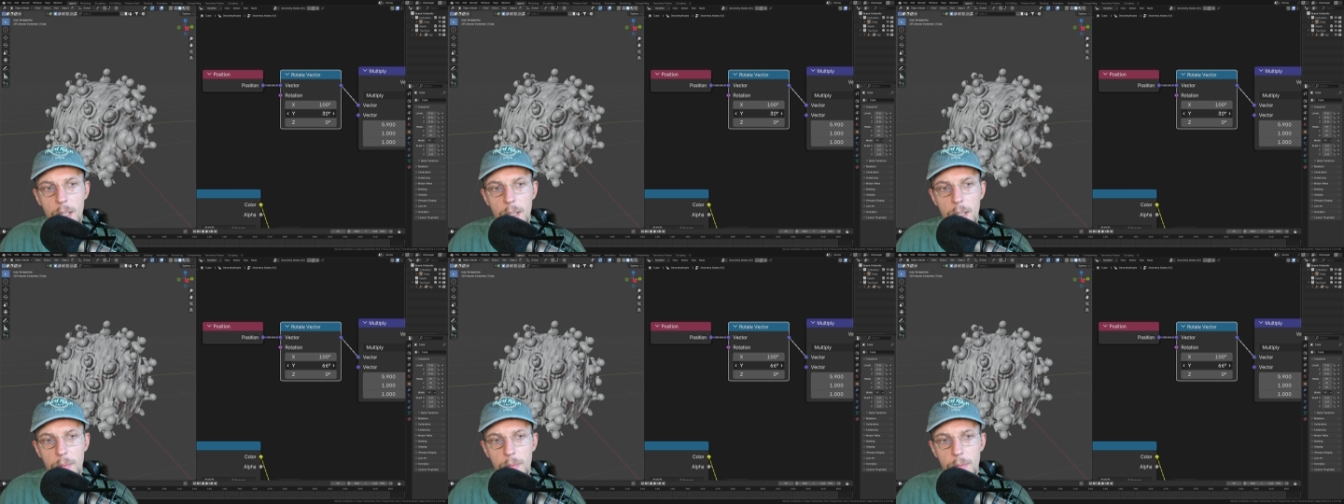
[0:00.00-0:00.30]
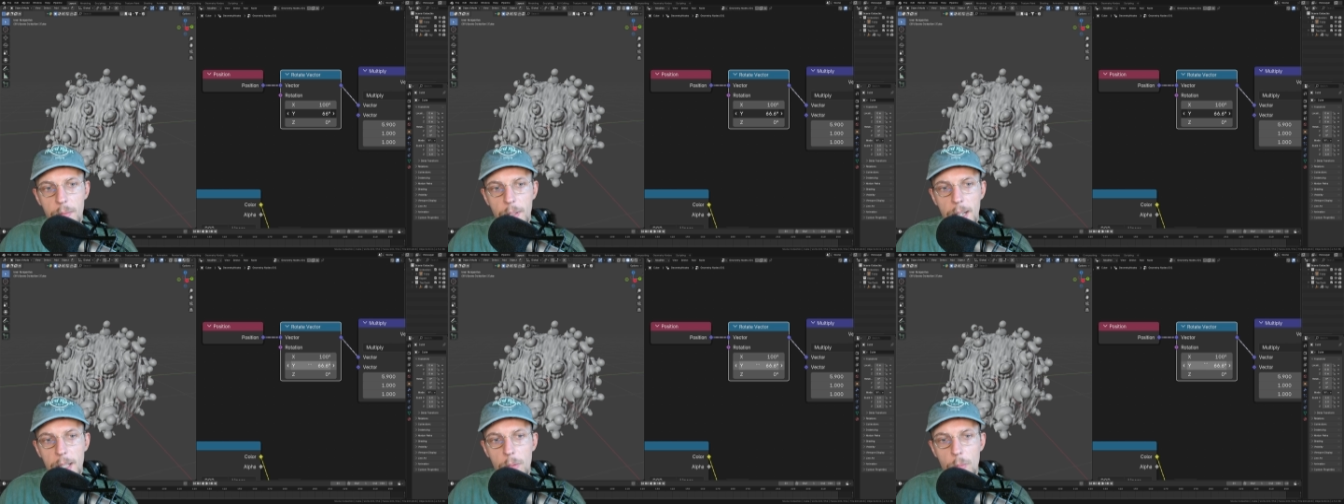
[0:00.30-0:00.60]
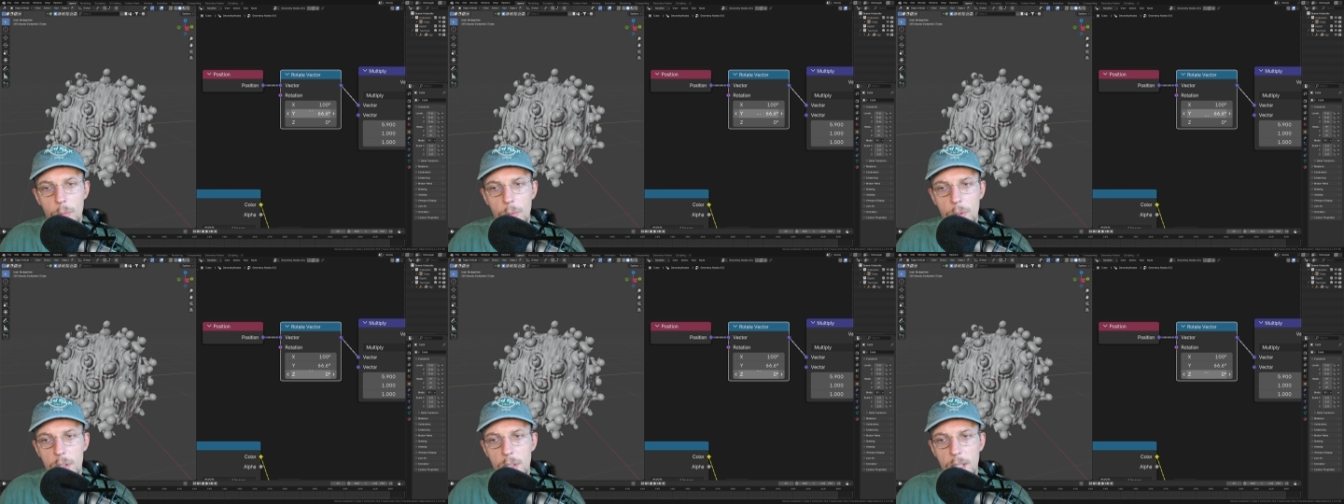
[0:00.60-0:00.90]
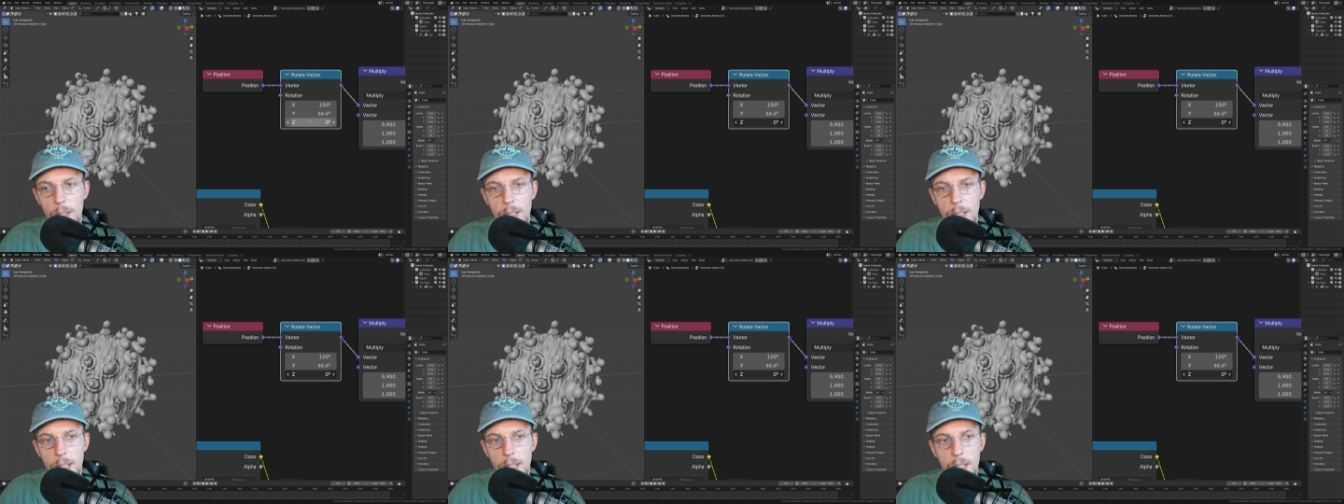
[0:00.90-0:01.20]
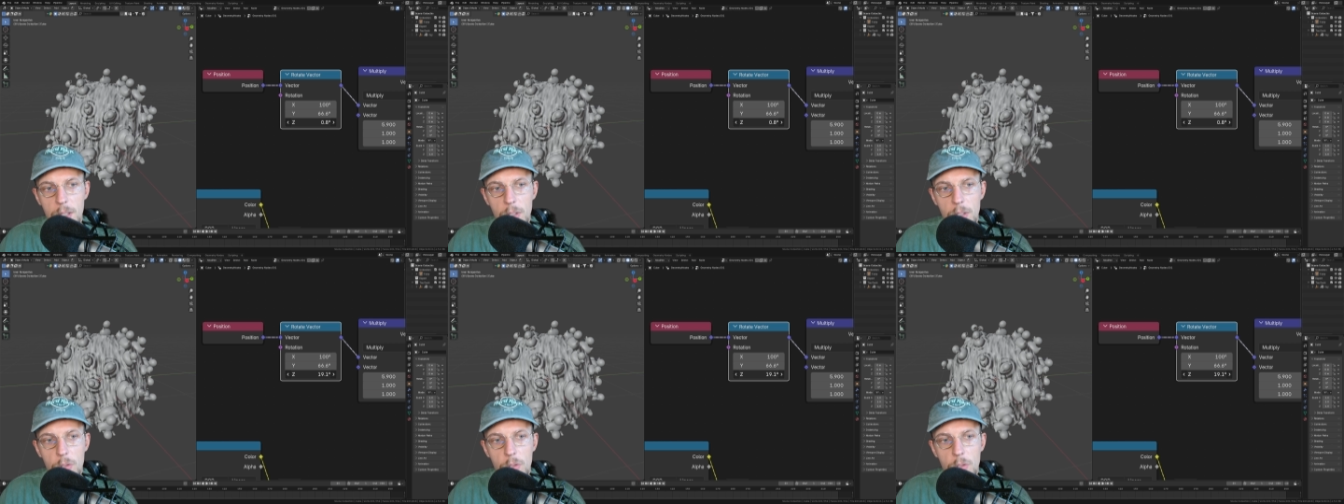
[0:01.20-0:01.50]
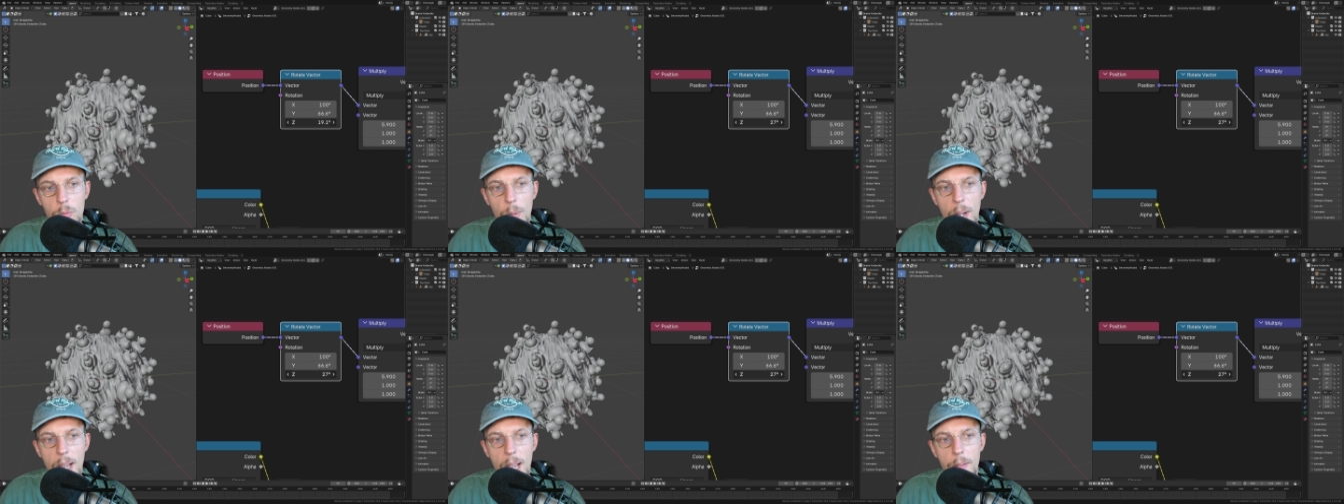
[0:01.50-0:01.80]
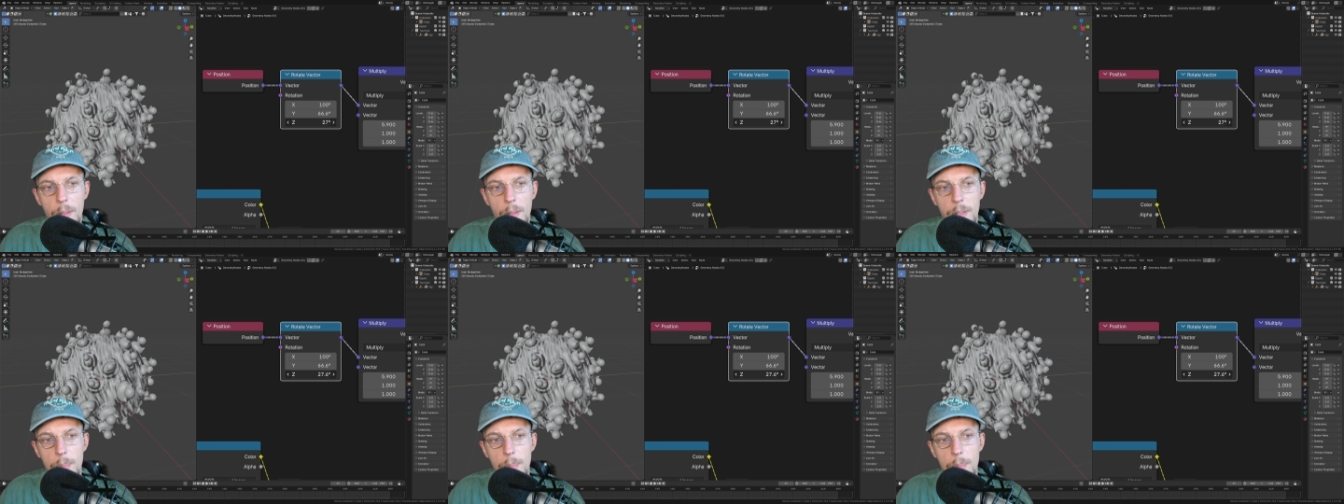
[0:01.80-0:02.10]
values that you
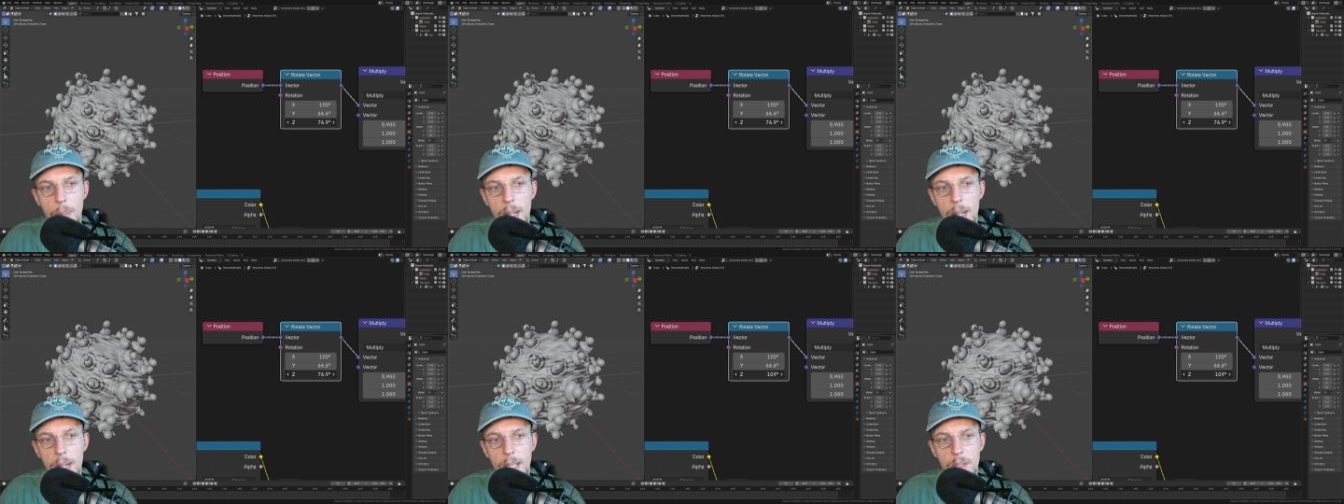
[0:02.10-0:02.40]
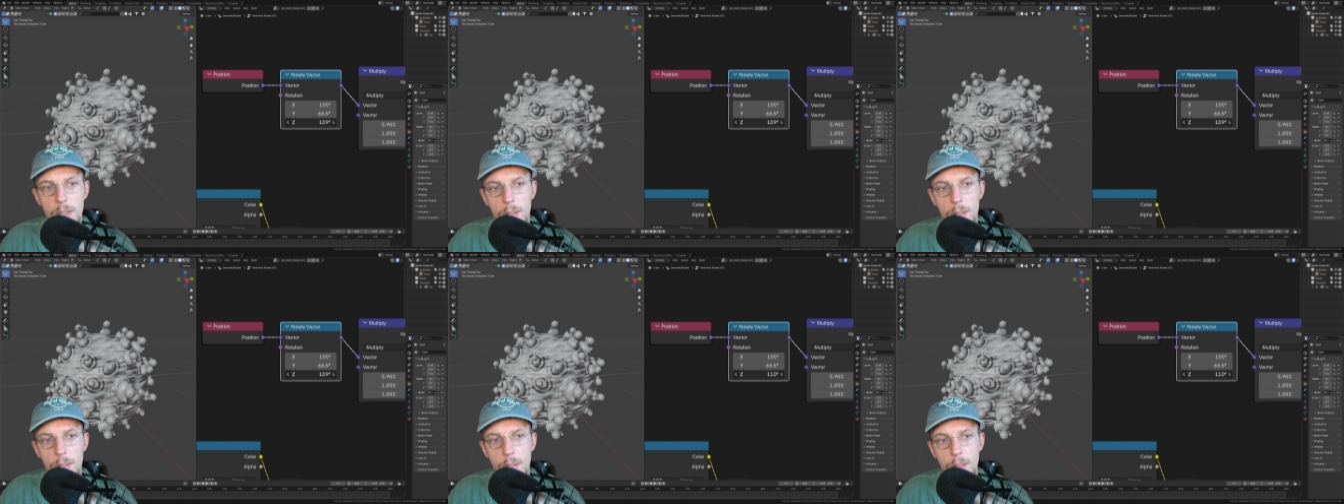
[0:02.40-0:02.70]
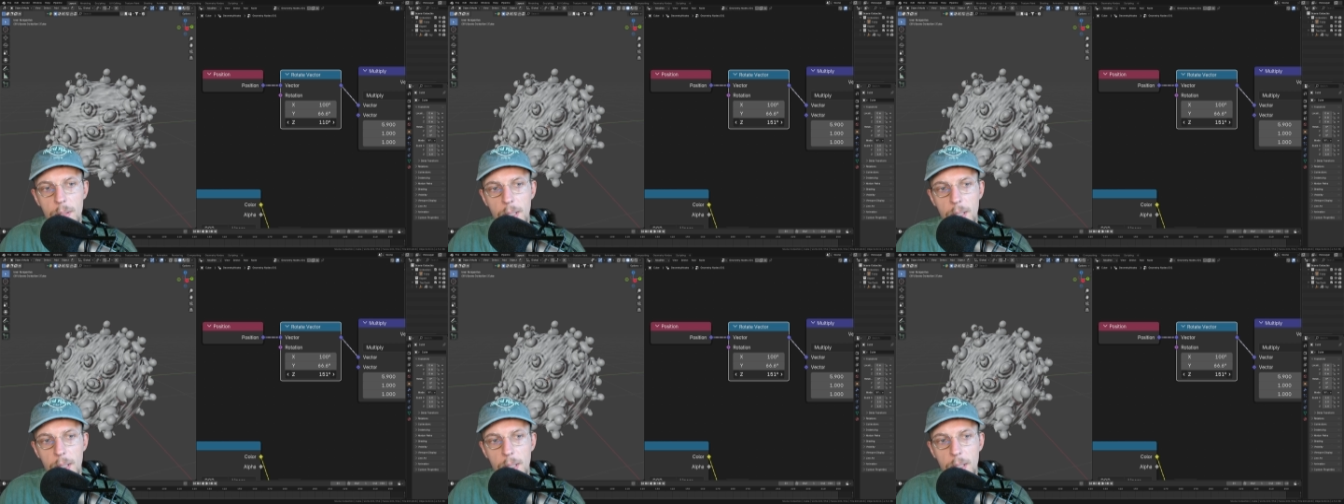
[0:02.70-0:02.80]
have in mind,